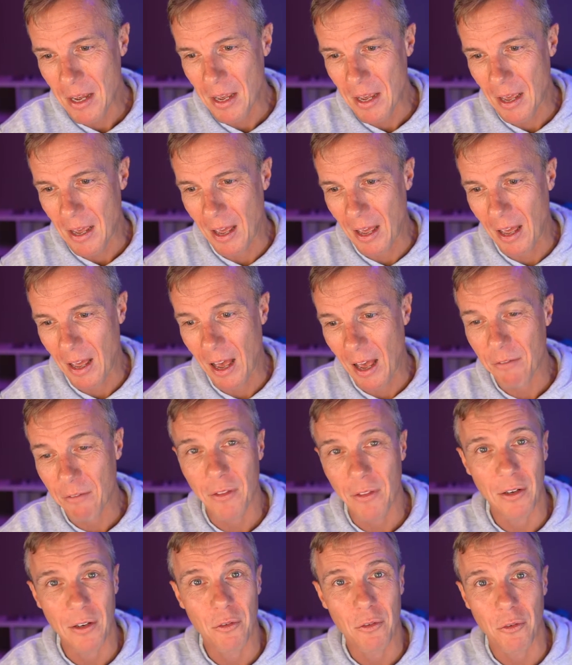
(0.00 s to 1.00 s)
after
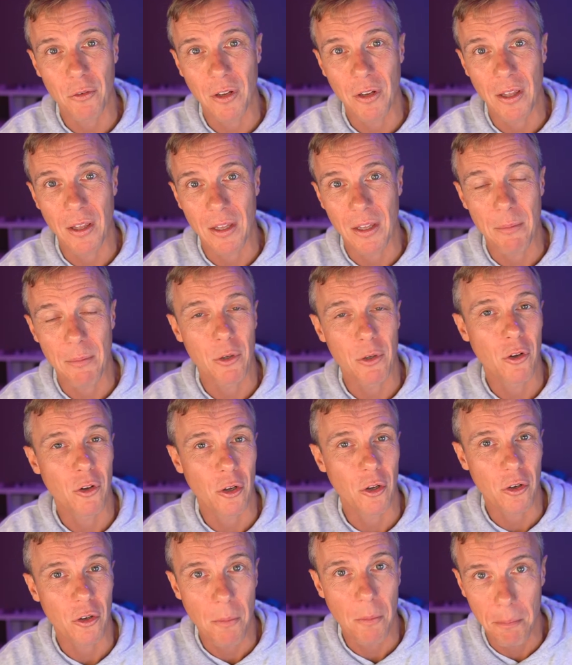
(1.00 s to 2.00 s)
they took down the
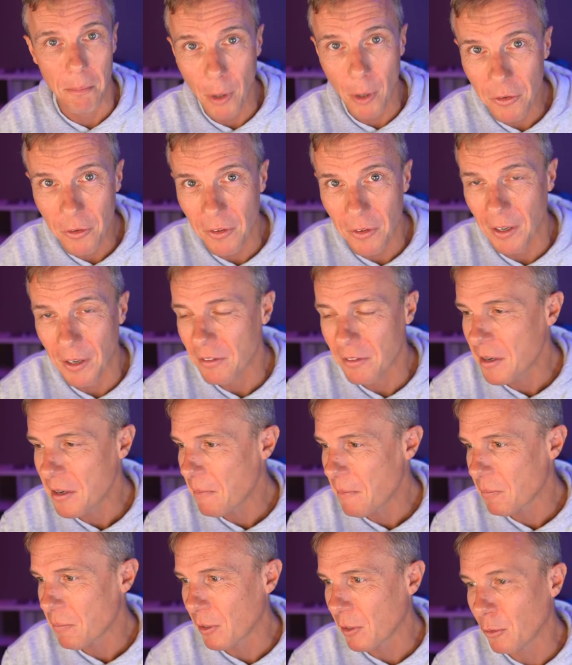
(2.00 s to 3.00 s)
Iot botnet,
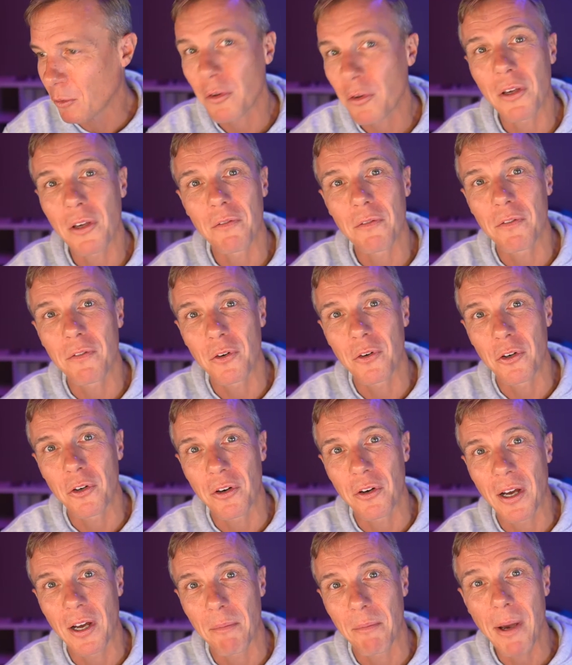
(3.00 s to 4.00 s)
looking
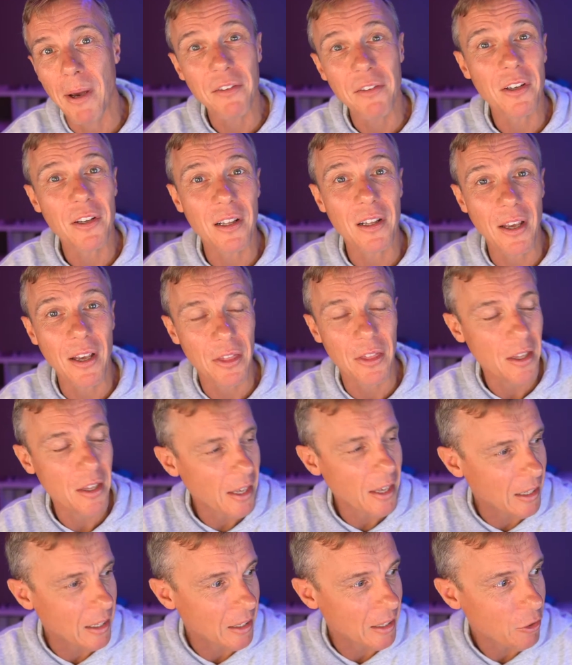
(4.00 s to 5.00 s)
for, basically, I think
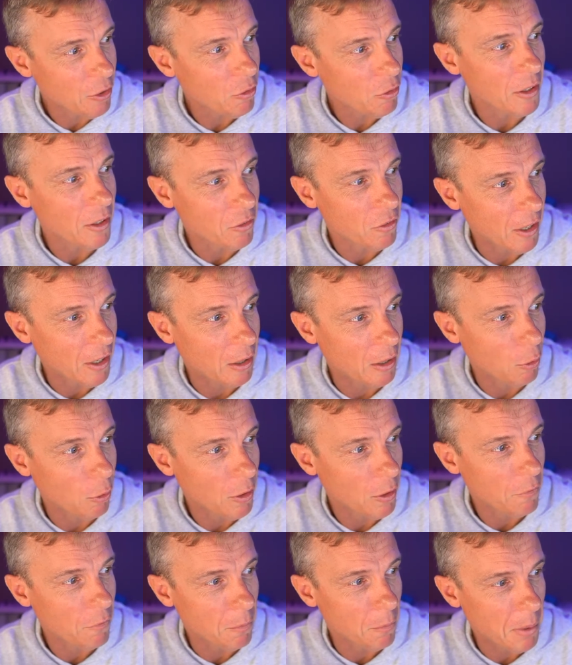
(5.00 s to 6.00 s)
they literally said
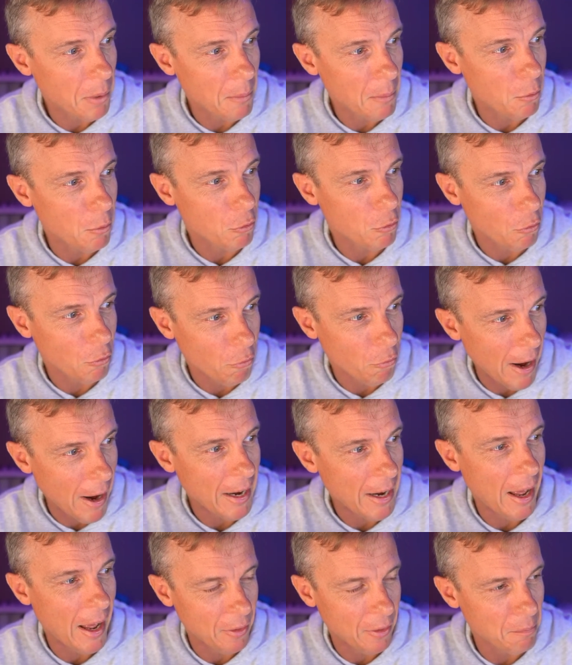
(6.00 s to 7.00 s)
looking for people to
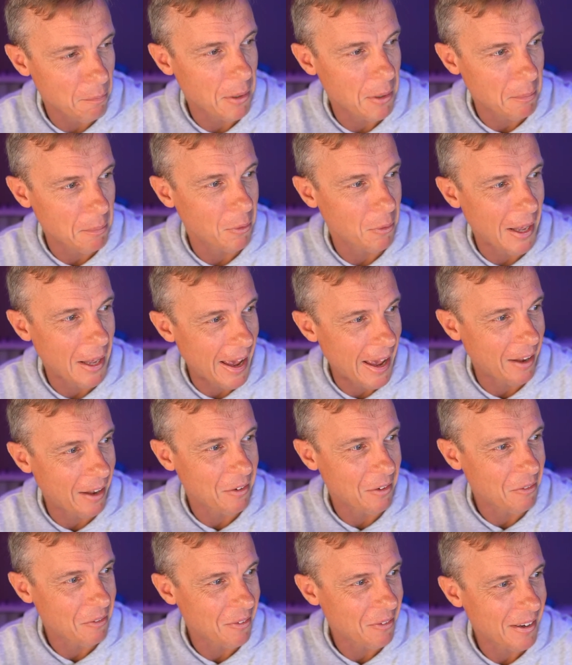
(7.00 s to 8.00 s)
rat other people out.
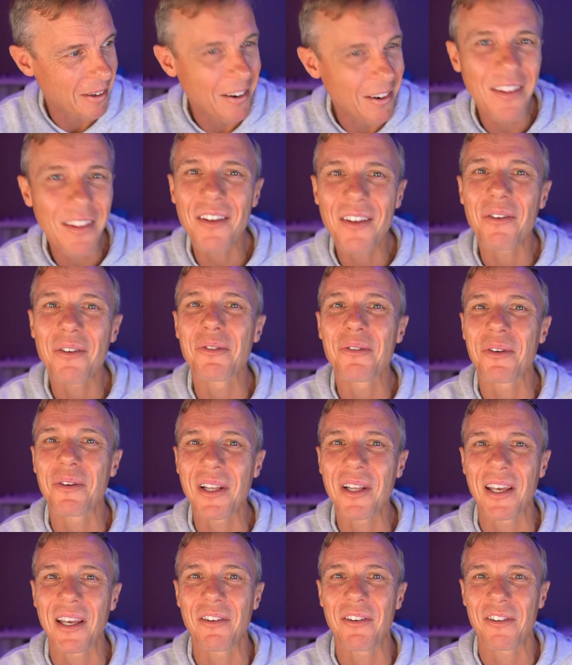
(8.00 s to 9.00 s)
And I thought it was
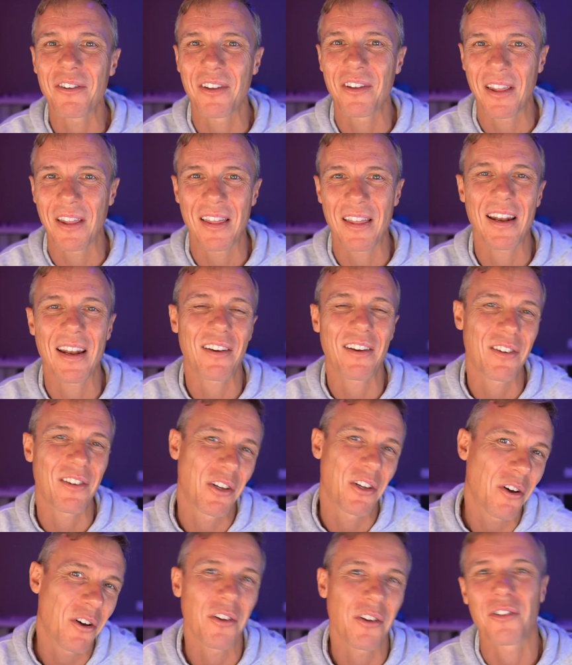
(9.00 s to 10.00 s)
really interesting that actually
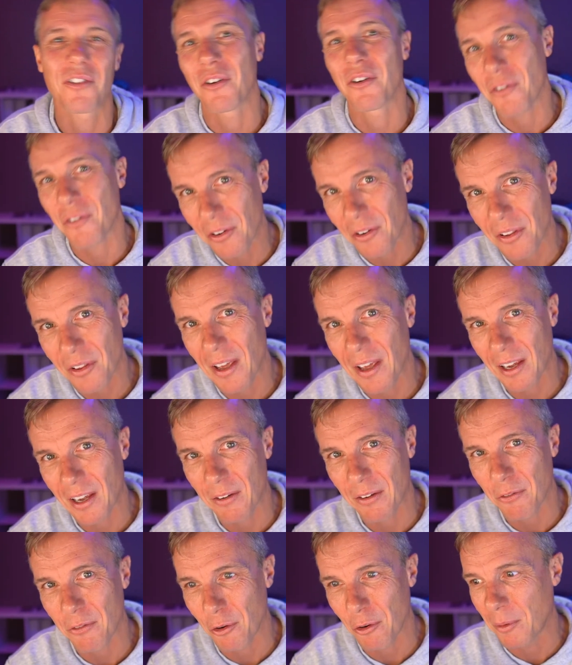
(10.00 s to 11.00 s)
got itself onto the
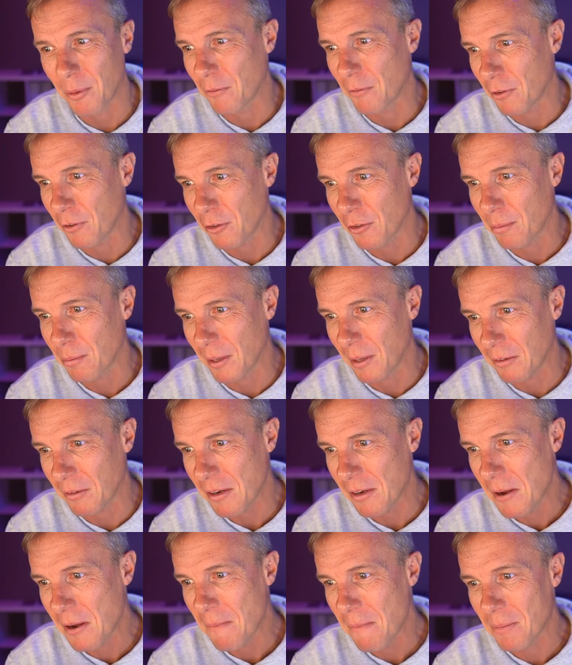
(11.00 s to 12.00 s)
hacking forum in the first place.
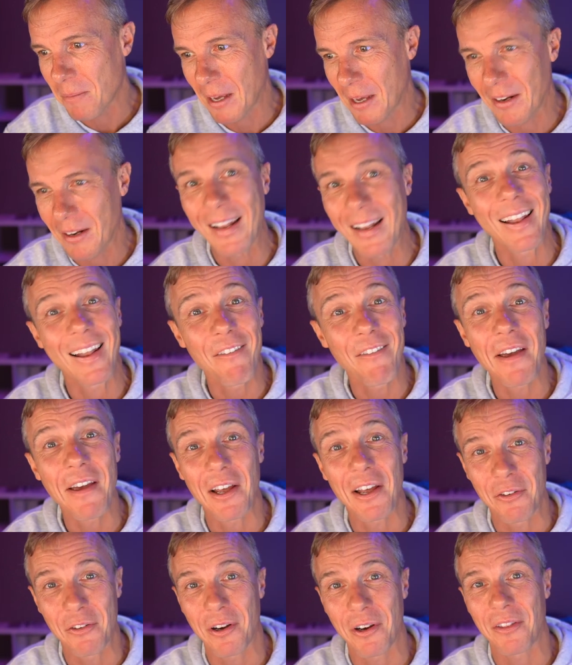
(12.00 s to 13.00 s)
And I love how
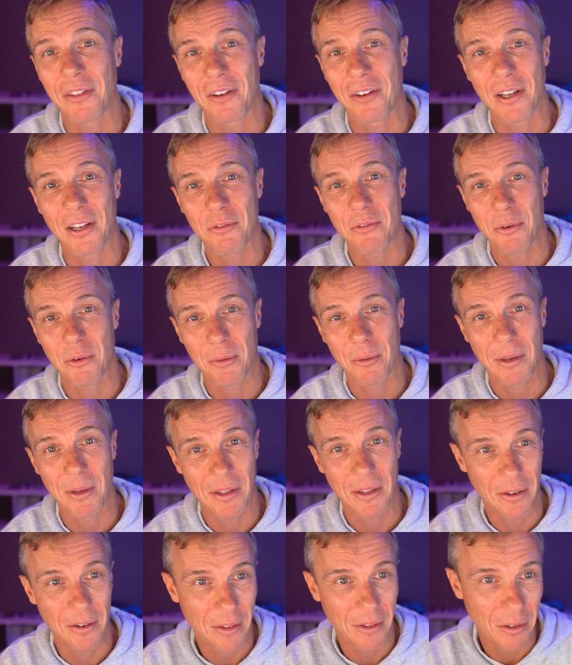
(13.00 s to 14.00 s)
direct the Dutch were about
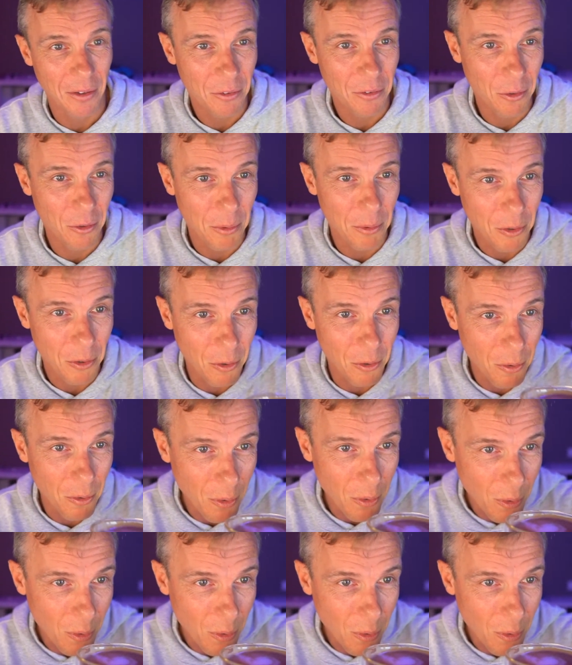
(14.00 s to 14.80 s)
that. I think that's super cool.